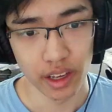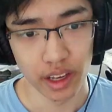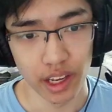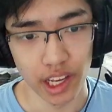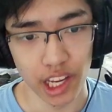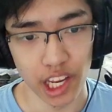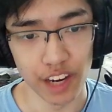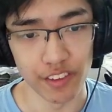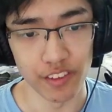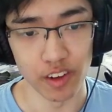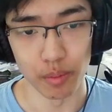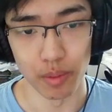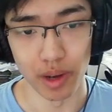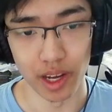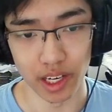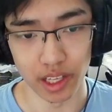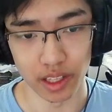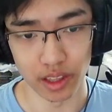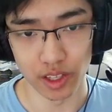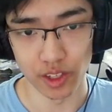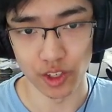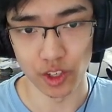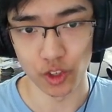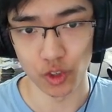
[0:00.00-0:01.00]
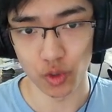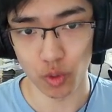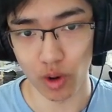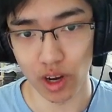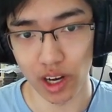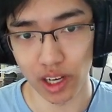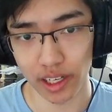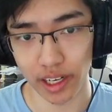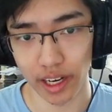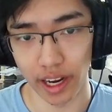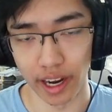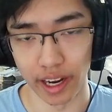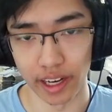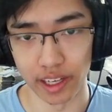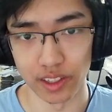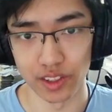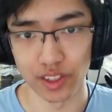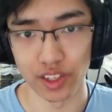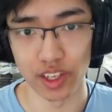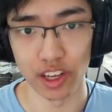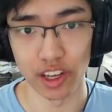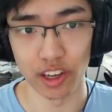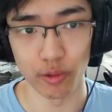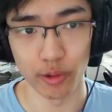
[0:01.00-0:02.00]
Hey everybody, this is Hoang, and
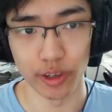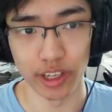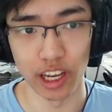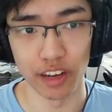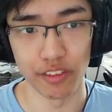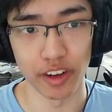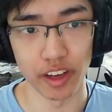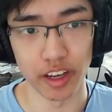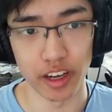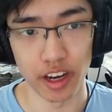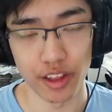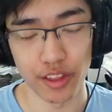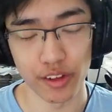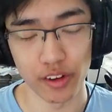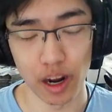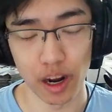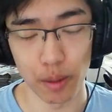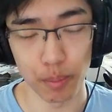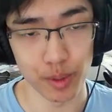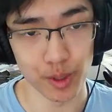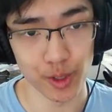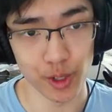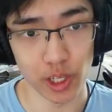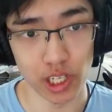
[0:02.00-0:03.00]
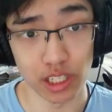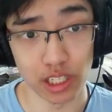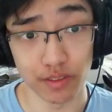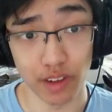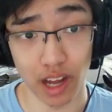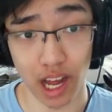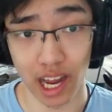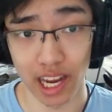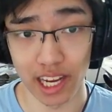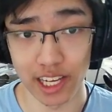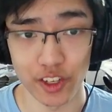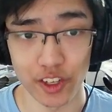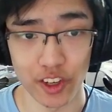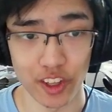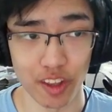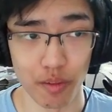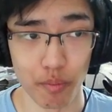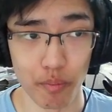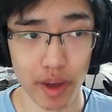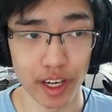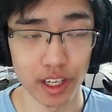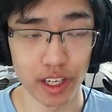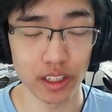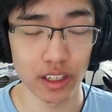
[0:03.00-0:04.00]
today we have another episode of Eyes on the
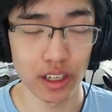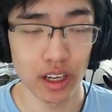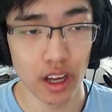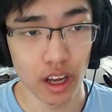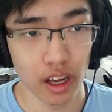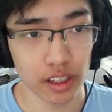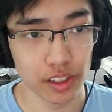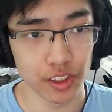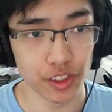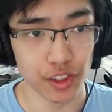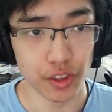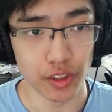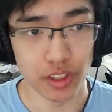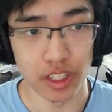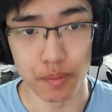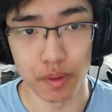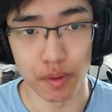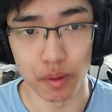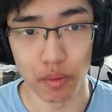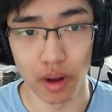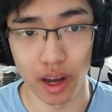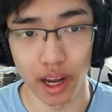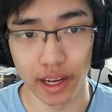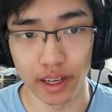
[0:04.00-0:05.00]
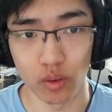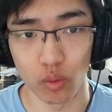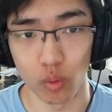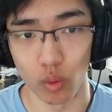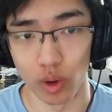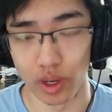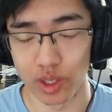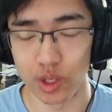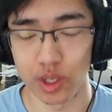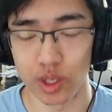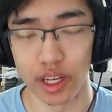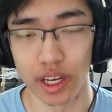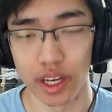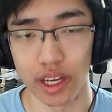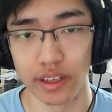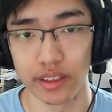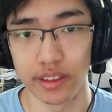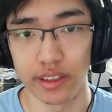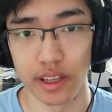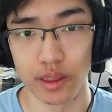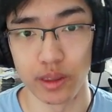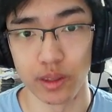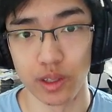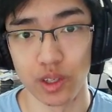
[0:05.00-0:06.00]
Meta. Do keep in mind, once again,
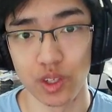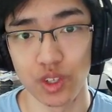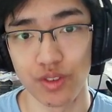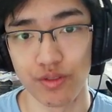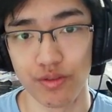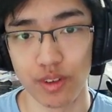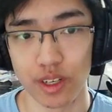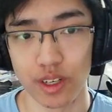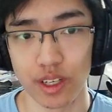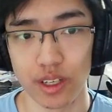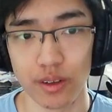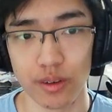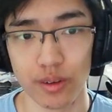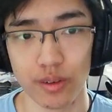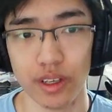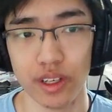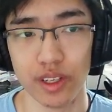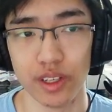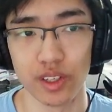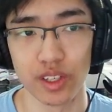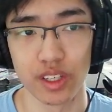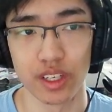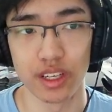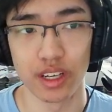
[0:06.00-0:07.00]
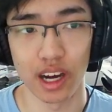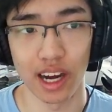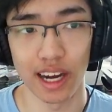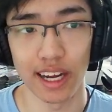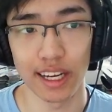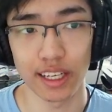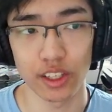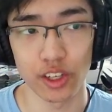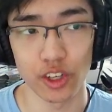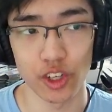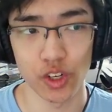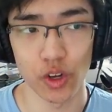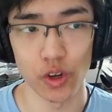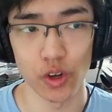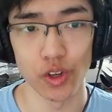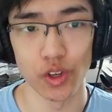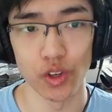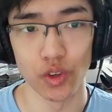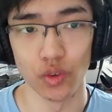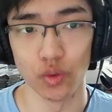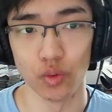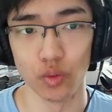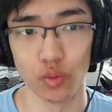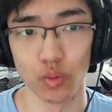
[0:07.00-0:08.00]
that this video is not to show
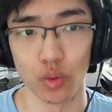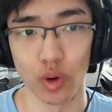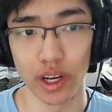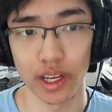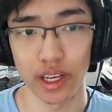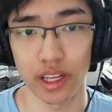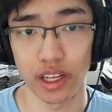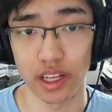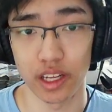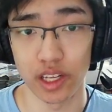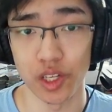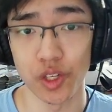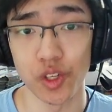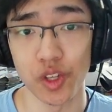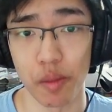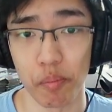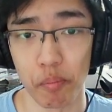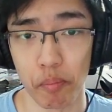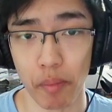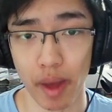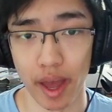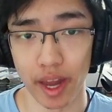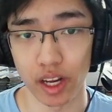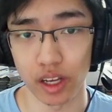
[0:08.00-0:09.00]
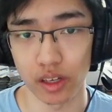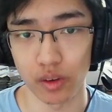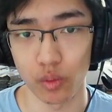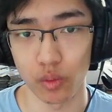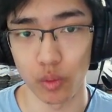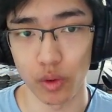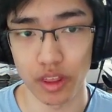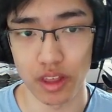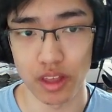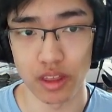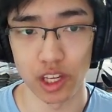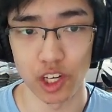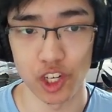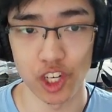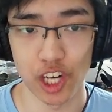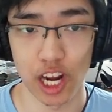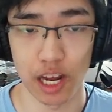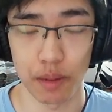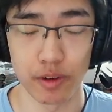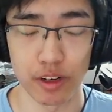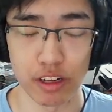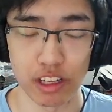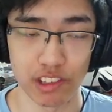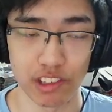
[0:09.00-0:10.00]
you what is the meta within the
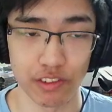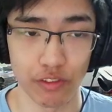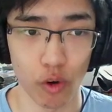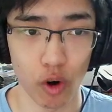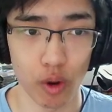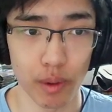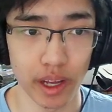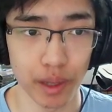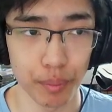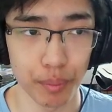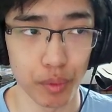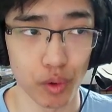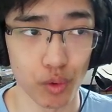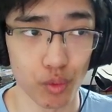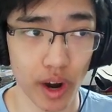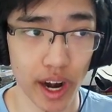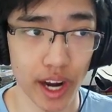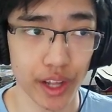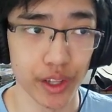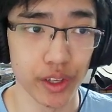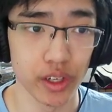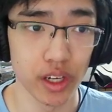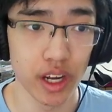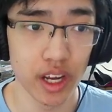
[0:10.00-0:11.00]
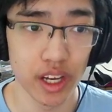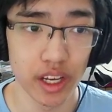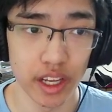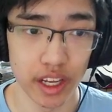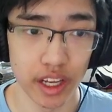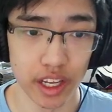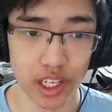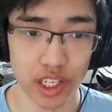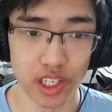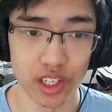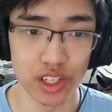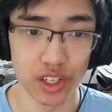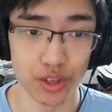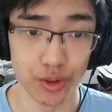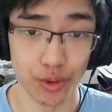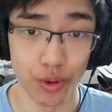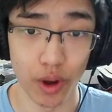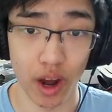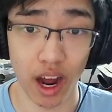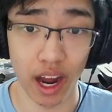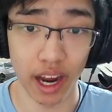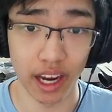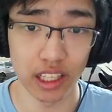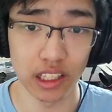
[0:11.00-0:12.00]
Japanese format, but rather it is to
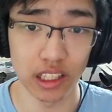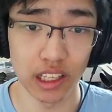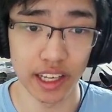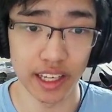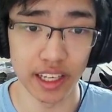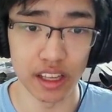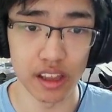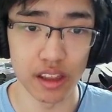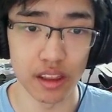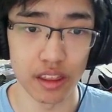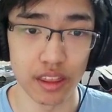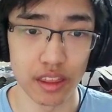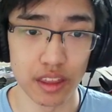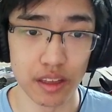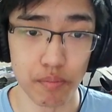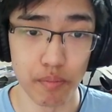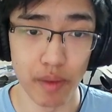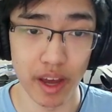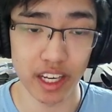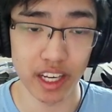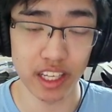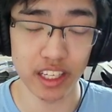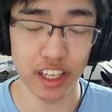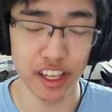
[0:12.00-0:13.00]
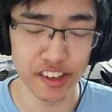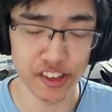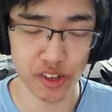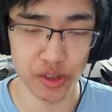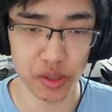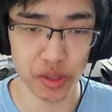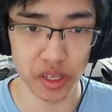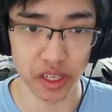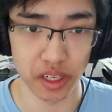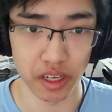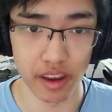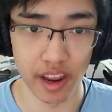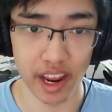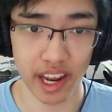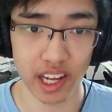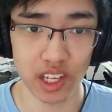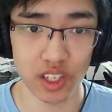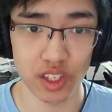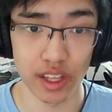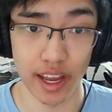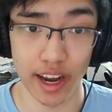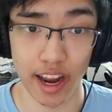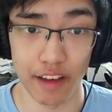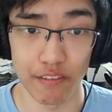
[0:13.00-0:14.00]
highlight the many interesting decks
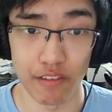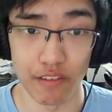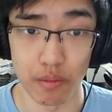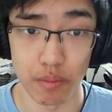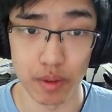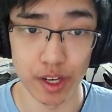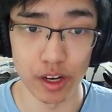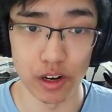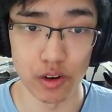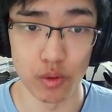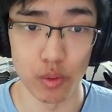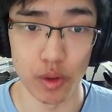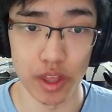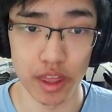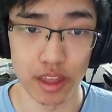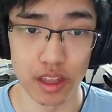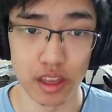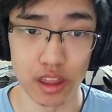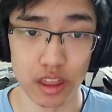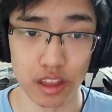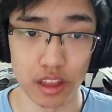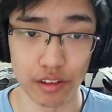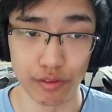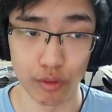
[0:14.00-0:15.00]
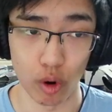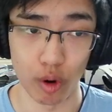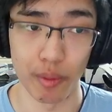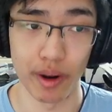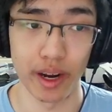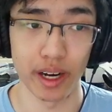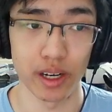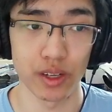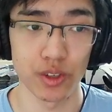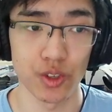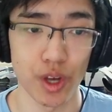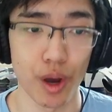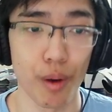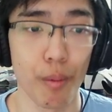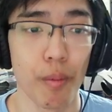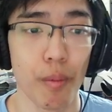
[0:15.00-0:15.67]
that have appeared within the format. So,